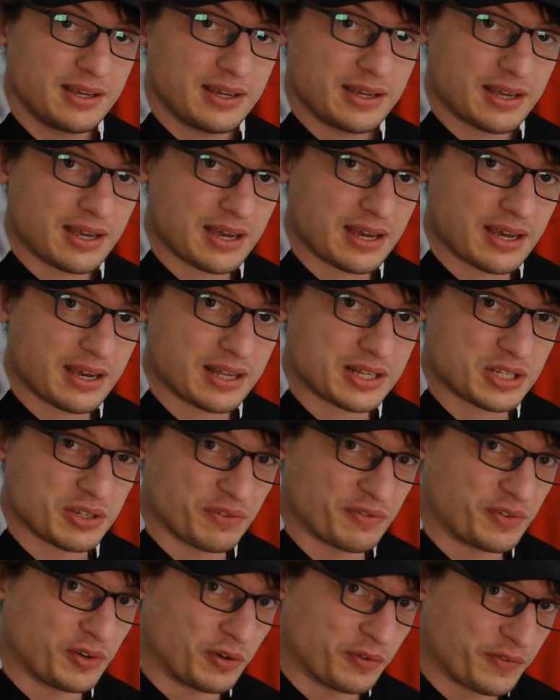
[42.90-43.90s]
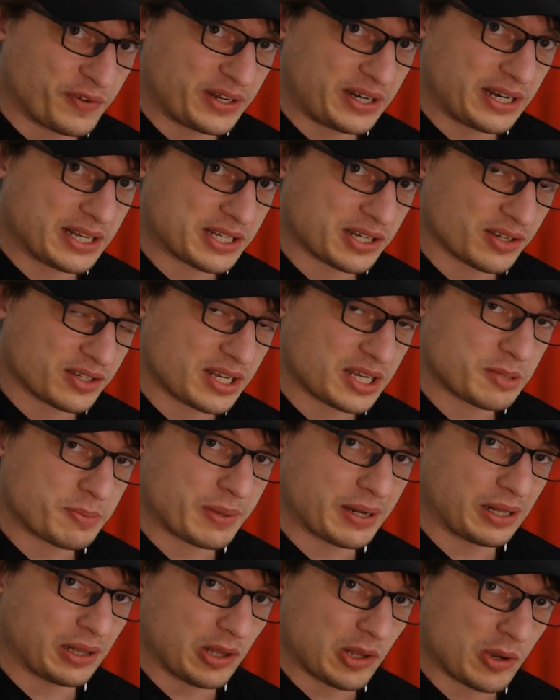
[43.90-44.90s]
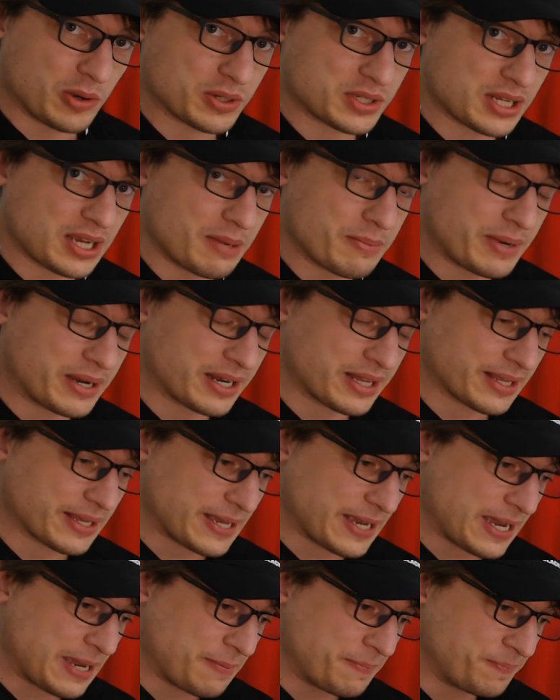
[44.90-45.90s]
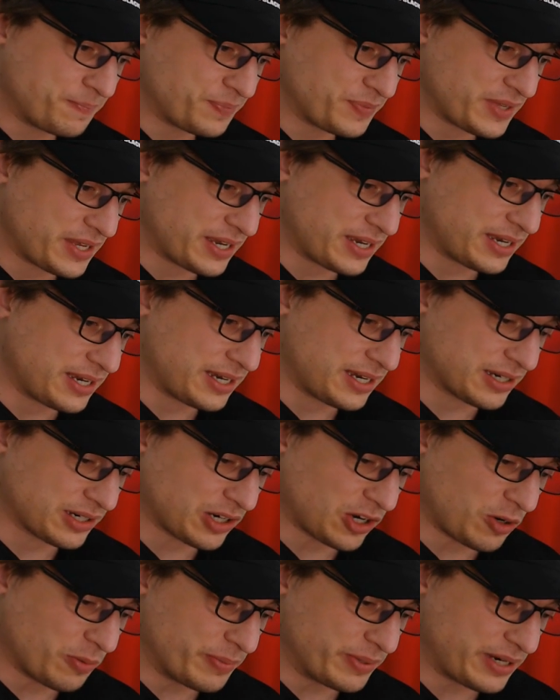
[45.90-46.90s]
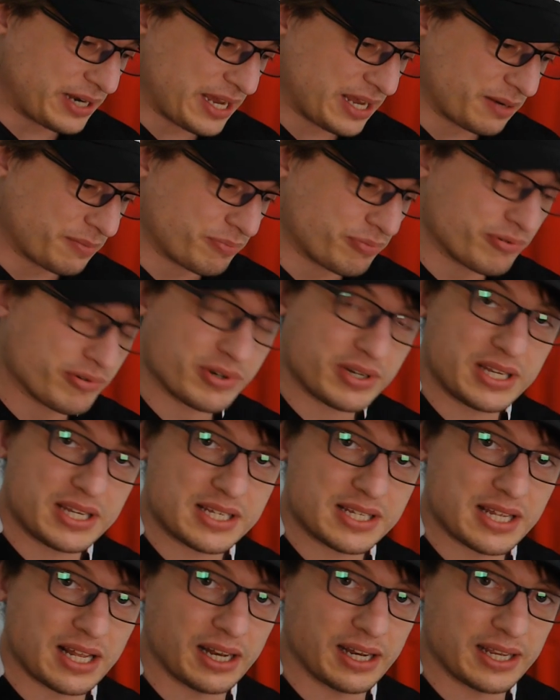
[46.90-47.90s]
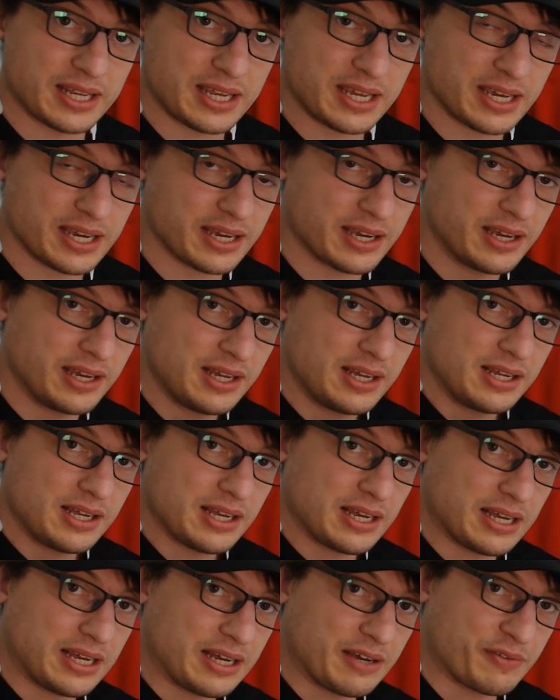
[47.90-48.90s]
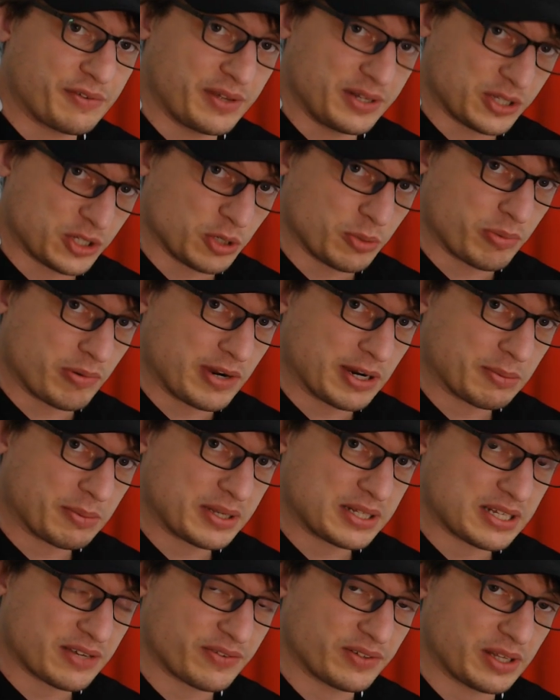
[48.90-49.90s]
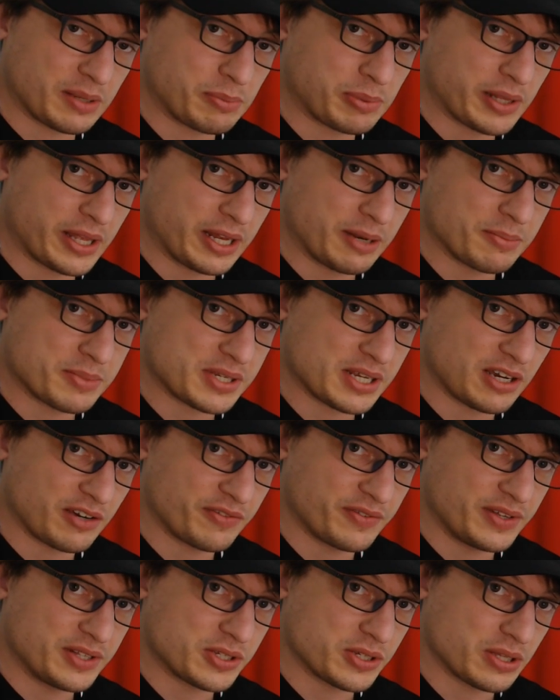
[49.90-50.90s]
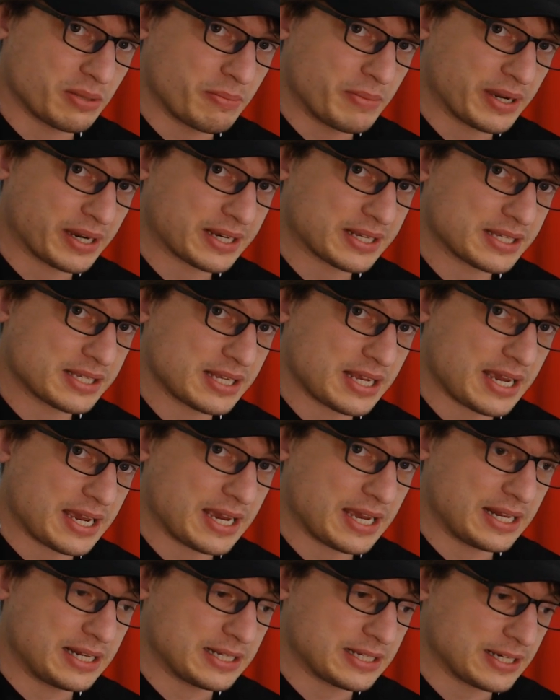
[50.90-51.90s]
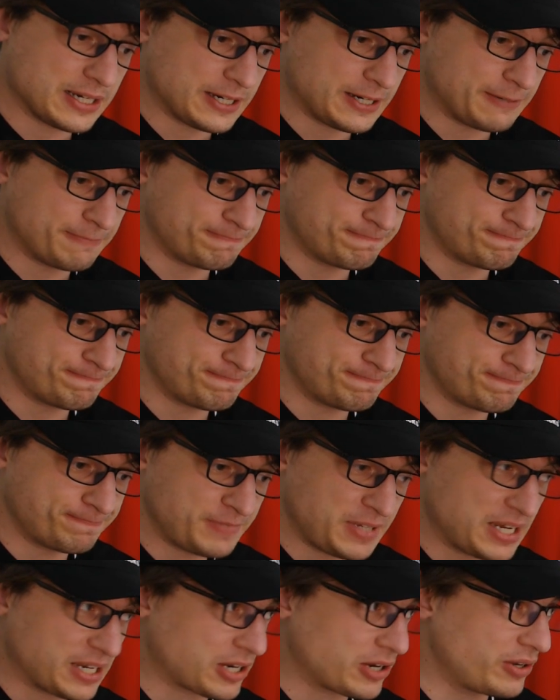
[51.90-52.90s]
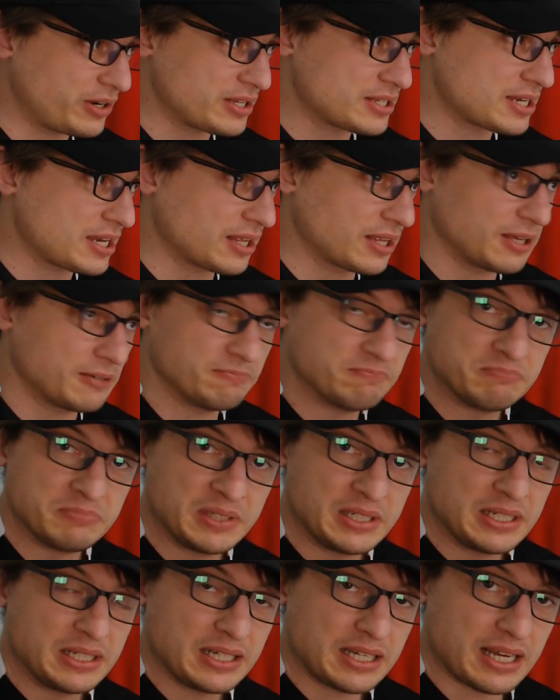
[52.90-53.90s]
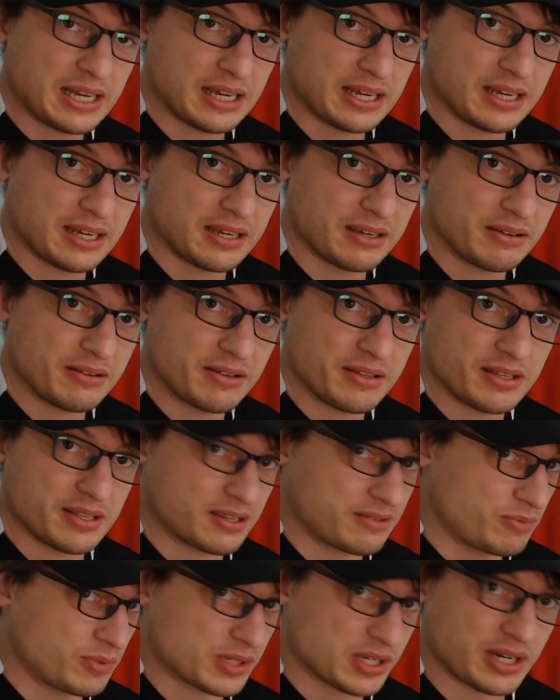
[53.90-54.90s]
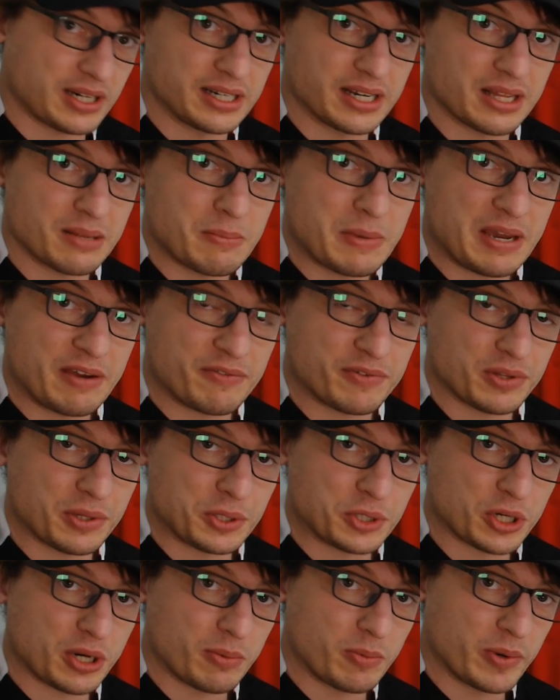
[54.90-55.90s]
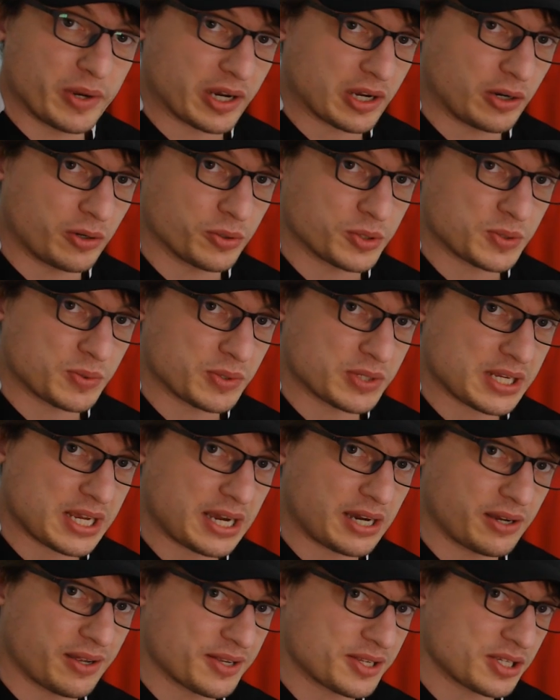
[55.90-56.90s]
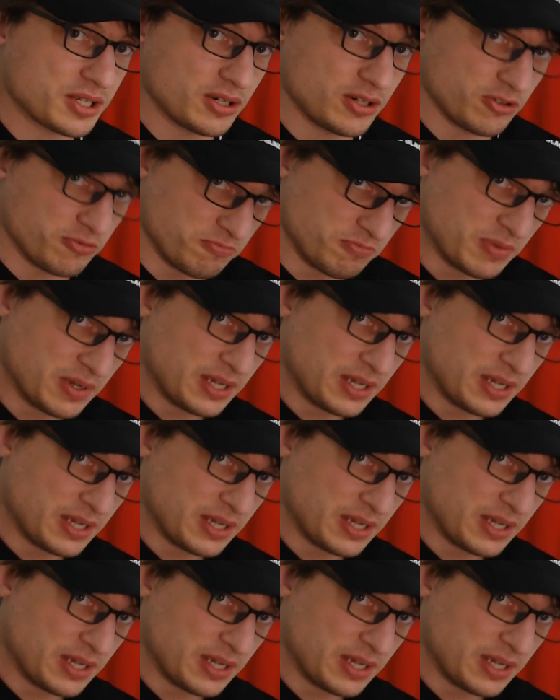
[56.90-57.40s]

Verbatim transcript: uh, to full fitness because he spent a long time out of the game. Uh, Coltman had a pretty stellar year uh, in Super Rugby. Definitely played himself into the mix. And um, yeah, Cody Taylor uh, was kind of the man for the job when Coles was out. So